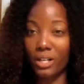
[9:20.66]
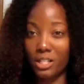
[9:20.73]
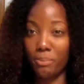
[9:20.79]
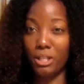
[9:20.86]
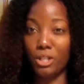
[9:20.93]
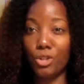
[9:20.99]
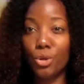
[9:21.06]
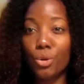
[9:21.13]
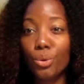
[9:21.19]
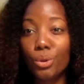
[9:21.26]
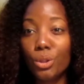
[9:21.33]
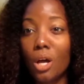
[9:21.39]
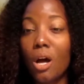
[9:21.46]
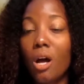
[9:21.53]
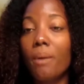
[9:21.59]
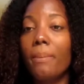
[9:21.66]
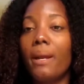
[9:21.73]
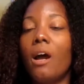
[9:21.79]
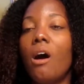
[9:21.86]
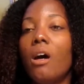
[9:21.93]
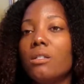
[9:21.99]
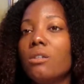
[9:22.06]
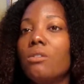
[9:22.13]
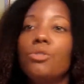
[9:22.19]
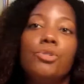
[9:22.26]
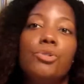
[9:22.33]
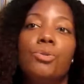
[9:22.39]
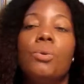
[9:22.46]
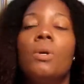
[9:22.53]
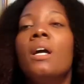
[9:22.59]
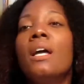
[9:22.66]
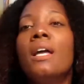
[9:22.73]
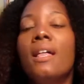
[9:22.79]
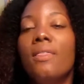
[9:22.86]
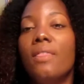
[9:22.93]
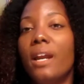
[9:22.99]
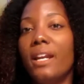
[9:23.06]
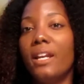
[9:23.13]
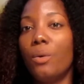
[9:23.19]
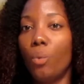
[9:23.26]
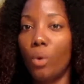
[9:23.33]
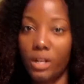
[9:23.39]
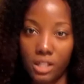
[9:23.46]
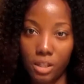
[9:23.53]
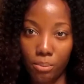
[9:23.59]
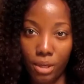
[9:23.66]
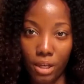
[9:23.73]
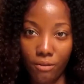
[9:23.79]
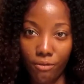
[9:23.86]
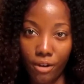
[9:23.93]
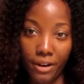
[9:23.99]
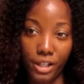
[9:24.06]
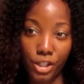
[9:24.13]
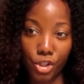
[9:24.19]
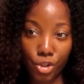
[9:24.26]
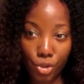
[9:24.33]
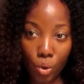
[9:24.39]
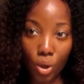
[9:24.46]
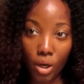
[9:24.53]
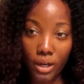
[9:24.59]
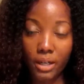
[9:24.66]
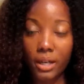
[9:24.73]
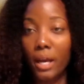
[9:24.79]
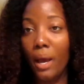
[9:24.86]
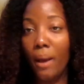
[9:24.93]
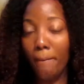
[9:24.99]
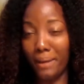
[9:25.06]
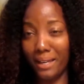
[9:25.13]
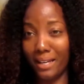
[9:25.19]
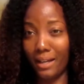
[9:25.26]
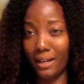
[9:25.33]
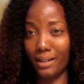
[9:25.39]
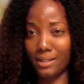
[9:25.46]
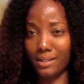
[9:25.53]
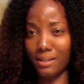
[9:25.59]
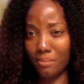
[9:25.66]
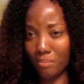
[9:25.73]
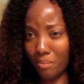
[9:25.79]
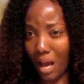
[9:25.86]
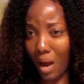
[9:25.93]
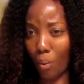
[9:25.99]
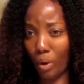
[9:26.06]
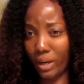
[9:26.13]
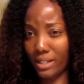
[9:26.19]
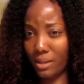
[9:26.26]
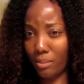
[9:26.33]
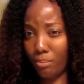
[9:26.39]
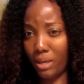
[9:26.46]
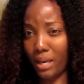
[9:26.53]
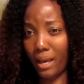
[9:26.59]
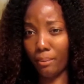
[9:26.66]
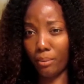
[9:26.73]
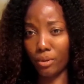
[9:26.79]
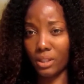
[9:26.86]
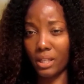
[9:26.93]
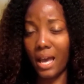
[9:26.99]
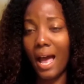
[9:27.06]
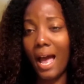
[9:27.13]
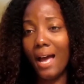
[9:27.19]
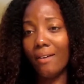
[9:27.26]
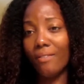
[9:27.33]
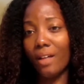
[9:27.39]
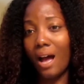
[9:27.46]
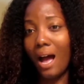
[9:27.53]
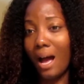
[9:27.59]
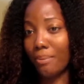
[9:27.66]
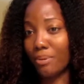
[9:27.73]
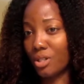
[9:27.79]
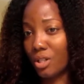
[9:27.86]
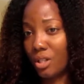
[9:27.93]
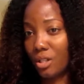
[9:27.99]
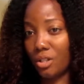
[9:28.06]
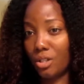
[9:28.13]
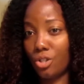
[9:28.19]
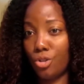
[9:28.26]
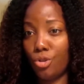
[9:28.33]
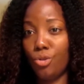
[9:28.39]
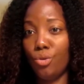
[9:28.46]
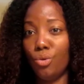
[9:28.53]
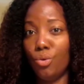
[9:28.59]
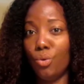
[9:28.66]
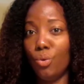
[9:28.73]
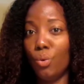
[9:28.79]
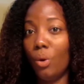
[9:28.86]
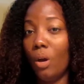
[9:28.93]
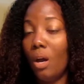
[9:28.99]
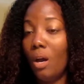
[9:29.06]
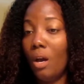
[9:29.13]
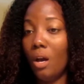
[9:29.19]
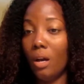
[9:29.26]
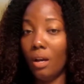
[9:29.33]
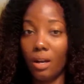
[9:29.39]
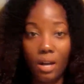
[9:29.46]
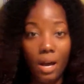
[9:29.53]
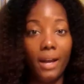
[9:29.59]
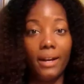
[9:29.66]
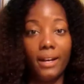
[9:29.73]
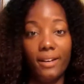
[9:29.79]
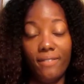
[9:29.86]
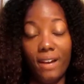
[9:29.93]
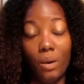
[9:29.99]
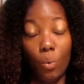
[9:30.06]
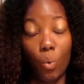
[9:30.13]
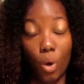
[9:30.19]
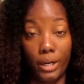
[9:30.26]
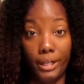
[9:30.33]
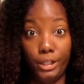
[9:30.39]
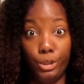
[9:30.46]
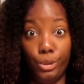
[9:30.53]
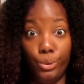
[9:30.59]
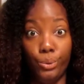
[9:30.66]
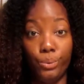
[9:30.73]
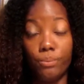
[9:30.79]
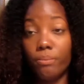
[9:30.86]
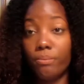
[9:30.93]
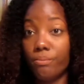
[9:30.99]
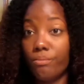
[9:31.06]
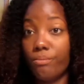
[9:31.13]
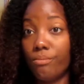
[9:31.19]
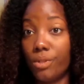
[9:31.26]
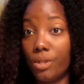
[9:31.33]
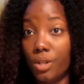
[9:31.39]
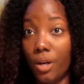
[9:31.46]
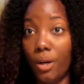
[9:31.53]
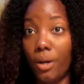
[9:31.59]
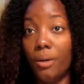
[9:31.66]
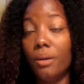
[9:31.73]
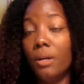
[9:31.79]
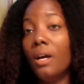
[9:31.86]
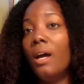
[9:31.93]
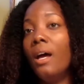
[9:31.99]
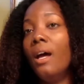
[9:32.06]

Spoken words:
it to be too long, but I also knew that I didn't want it to be very short, because I wanted to be able to have the option to cut it if I wanted to. So